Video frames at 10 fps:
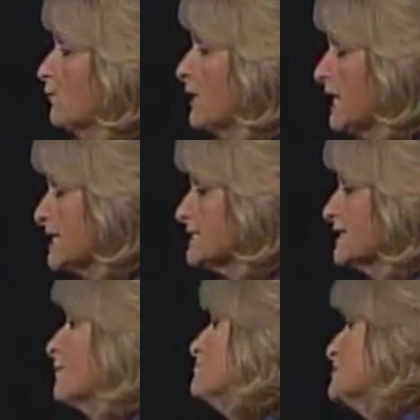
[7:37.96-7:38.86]
When I did
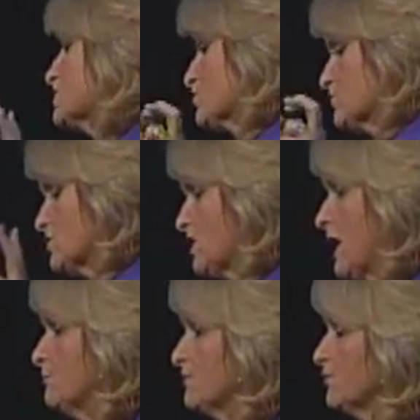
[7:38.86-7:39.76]
a mystery
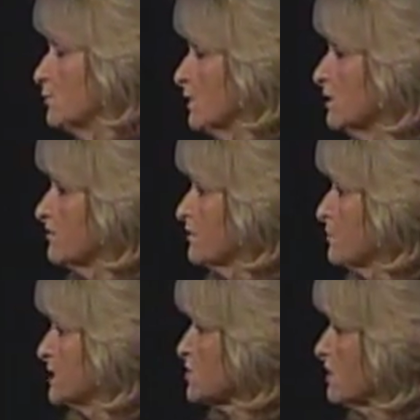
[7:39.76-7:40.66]
shop, if you will, of a
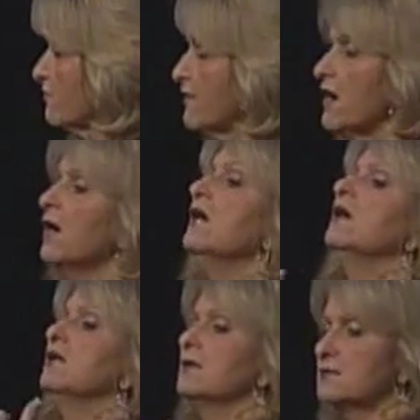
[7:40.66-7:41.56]
bunch of the
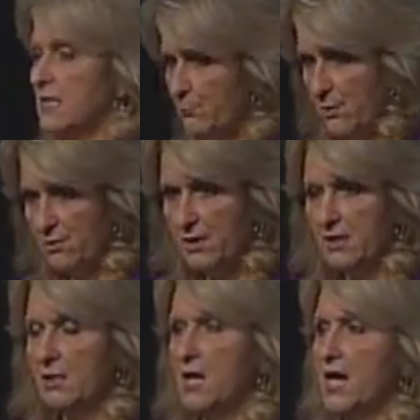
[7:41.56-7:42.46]

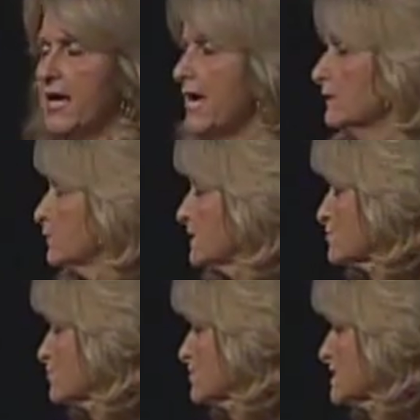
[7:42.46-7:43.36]
temporary Halloween
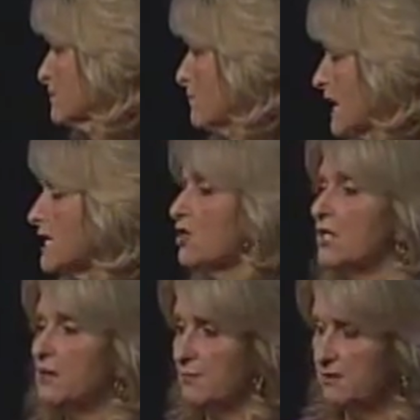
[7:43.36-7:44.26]
stores in my
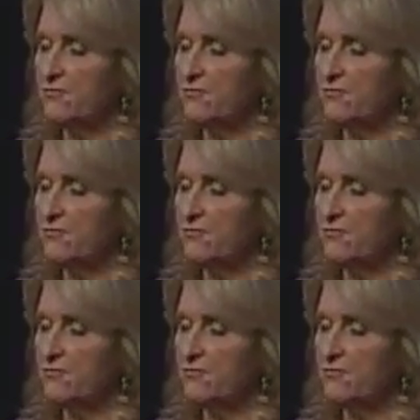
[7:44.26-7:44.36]
area, I